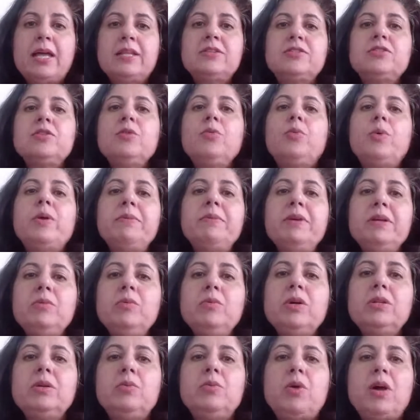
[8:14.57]
And so
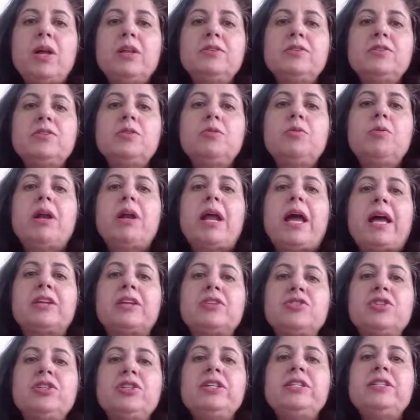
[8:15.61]
women were the ones who were
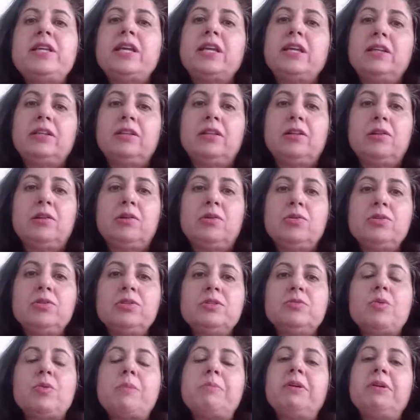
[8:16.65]
actually taking the loans.